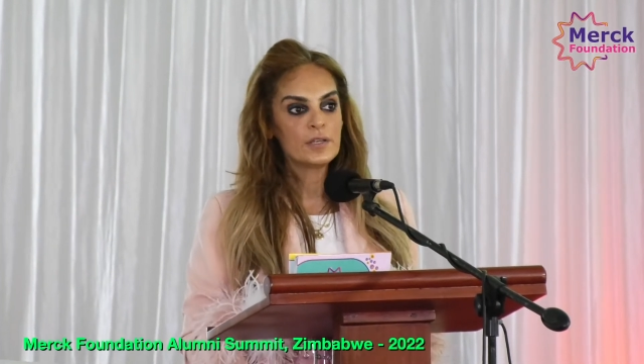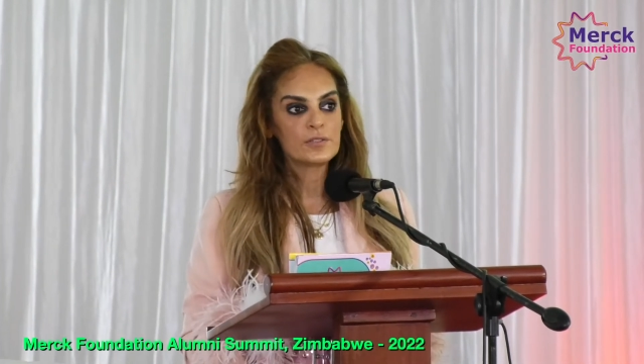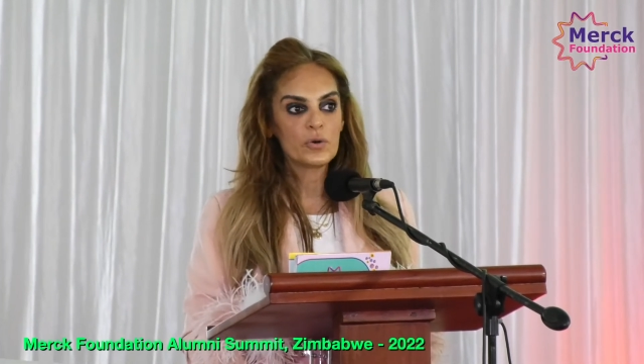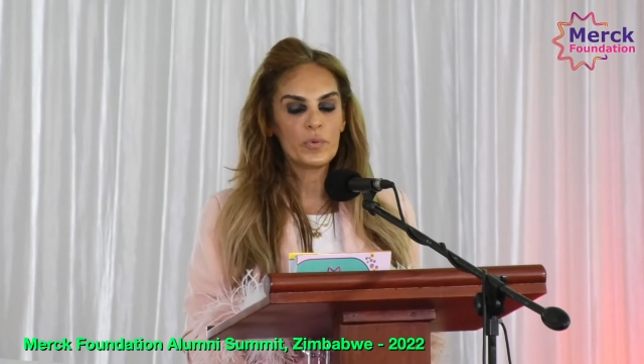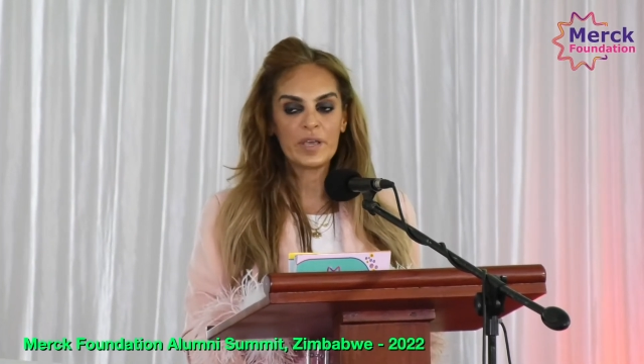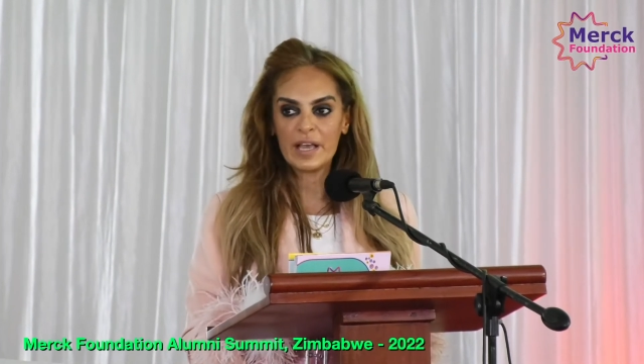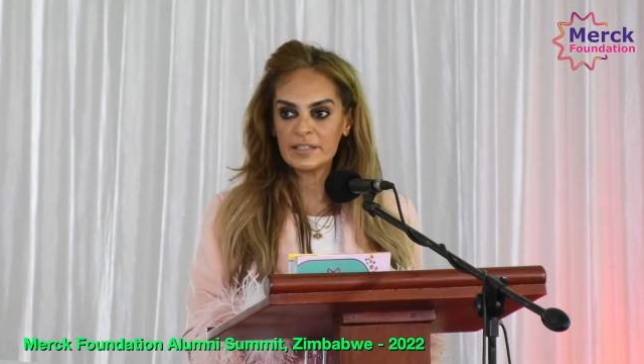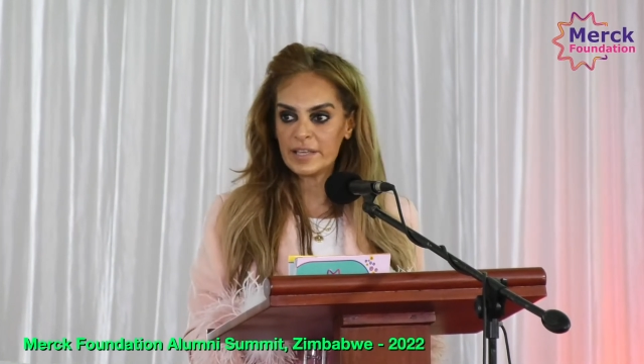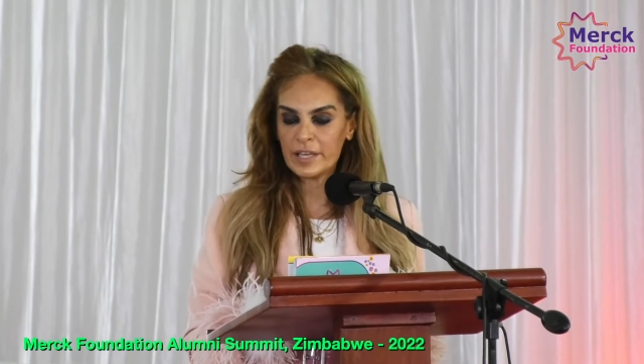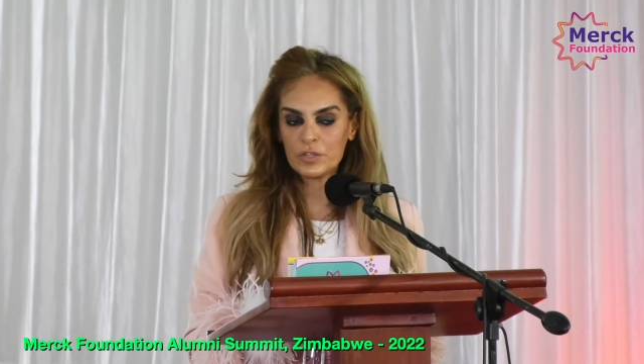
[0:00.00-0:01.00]
so we
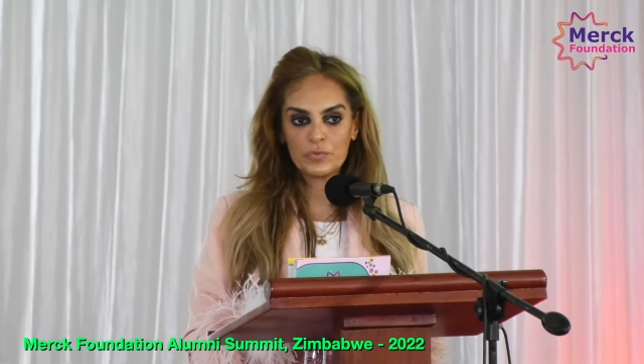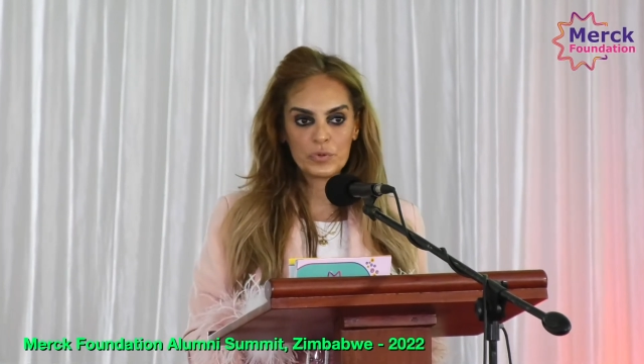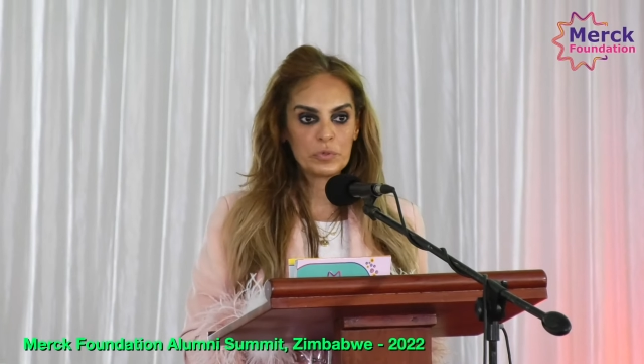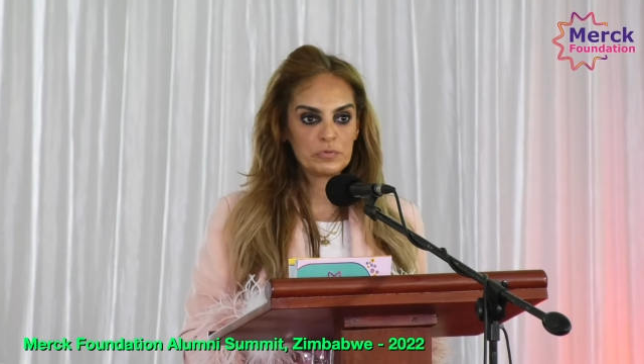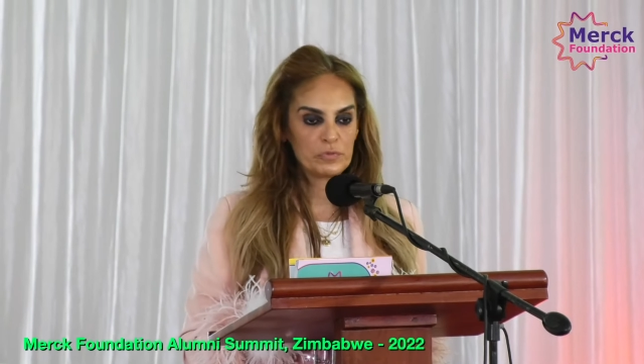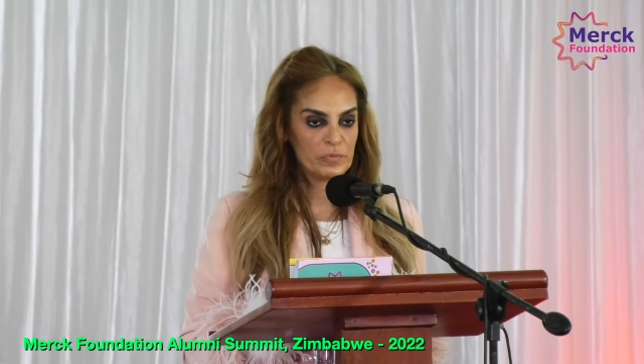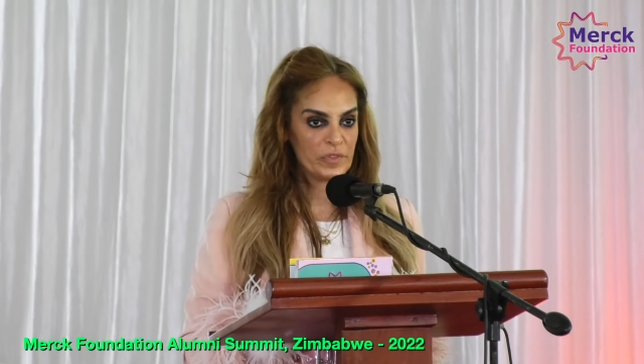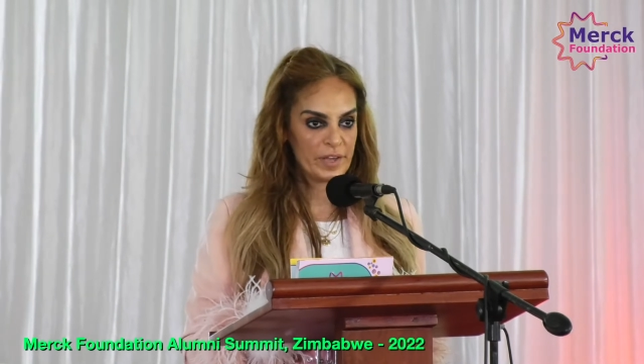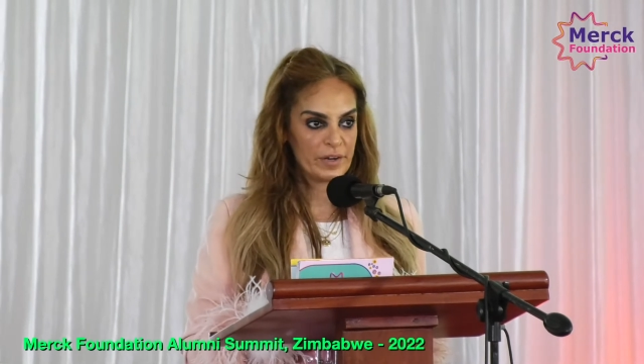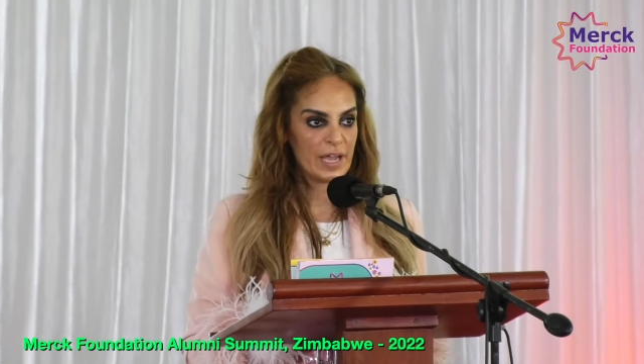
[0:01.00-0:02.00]
can take it forward from
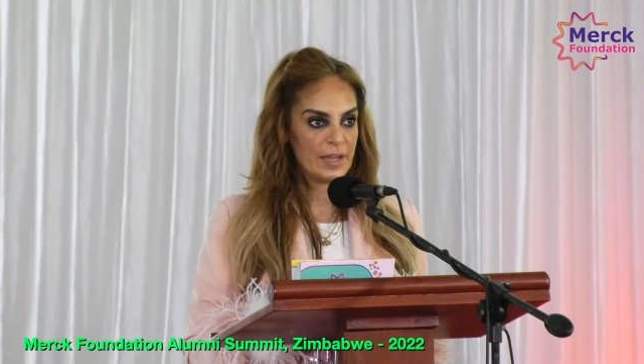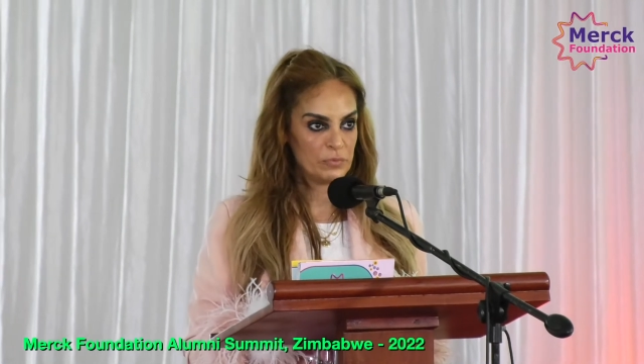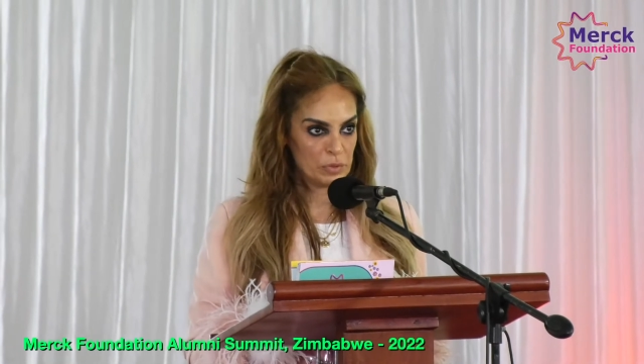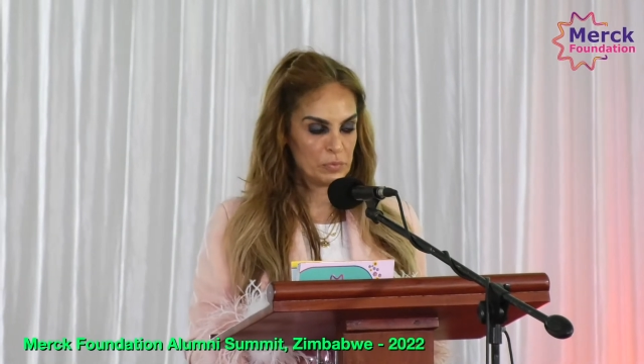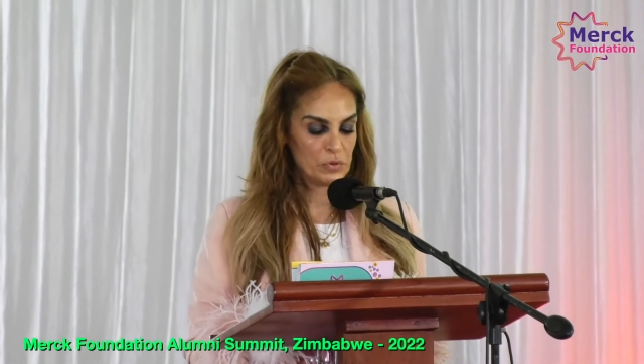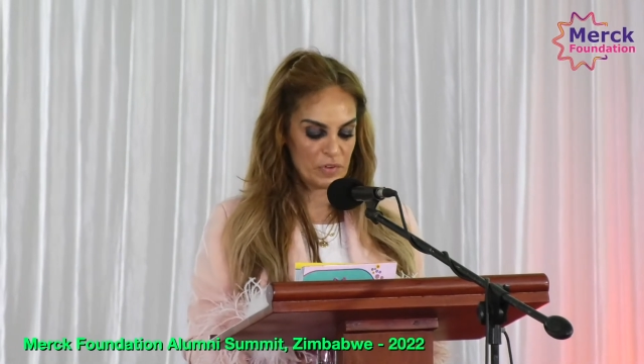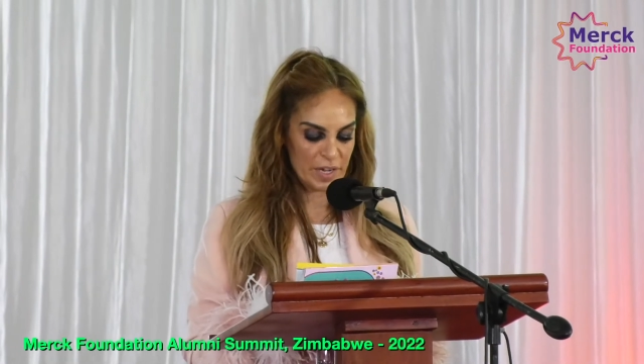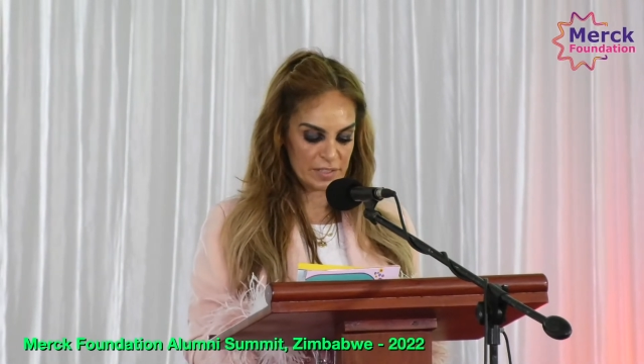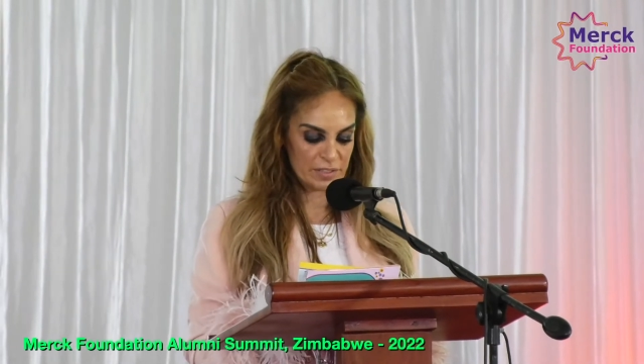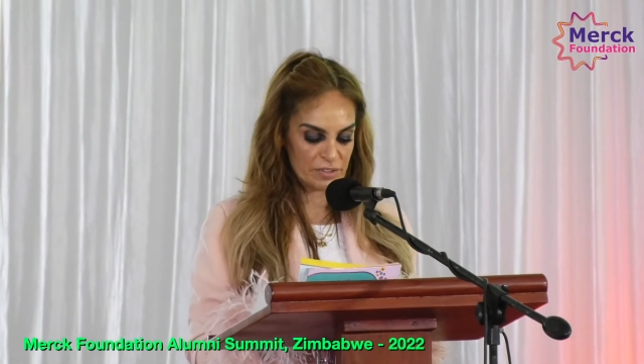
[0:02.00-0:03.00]
there, and we
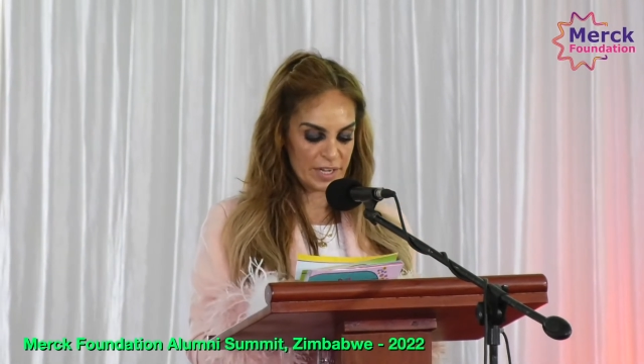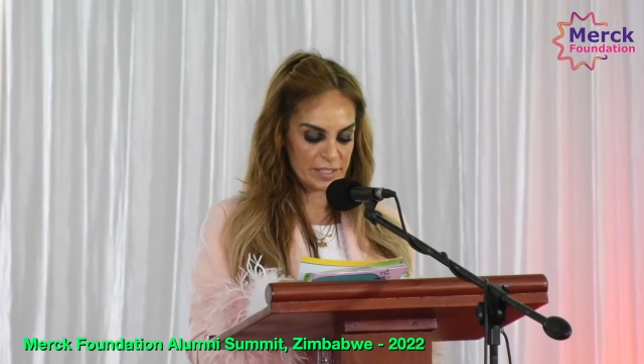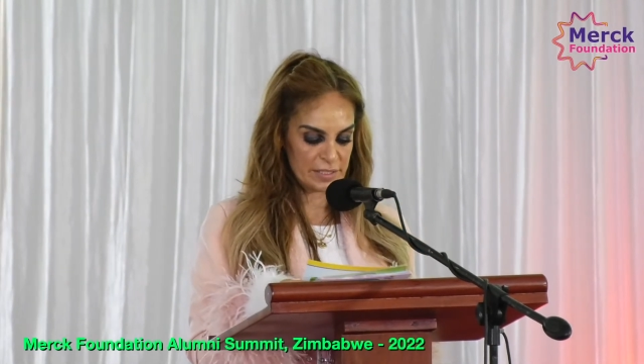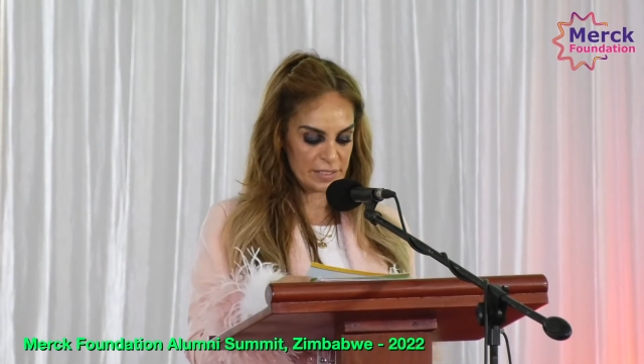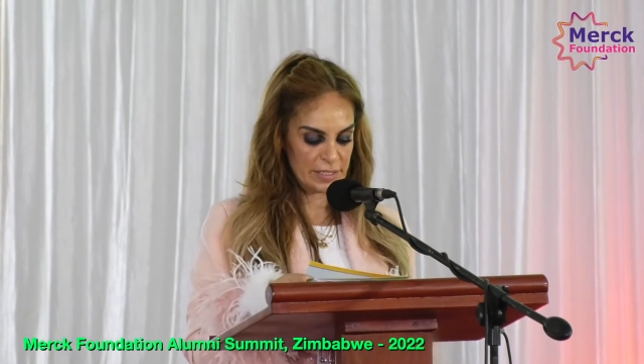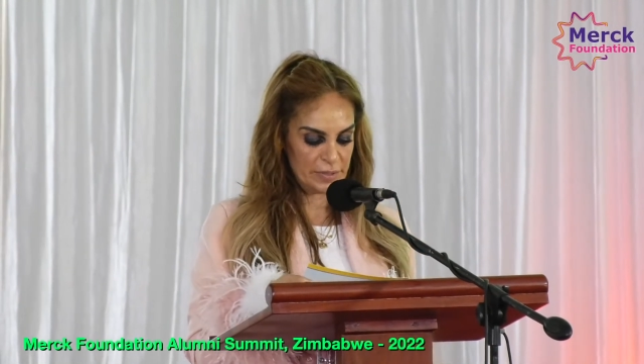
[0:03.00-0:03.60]
provide the right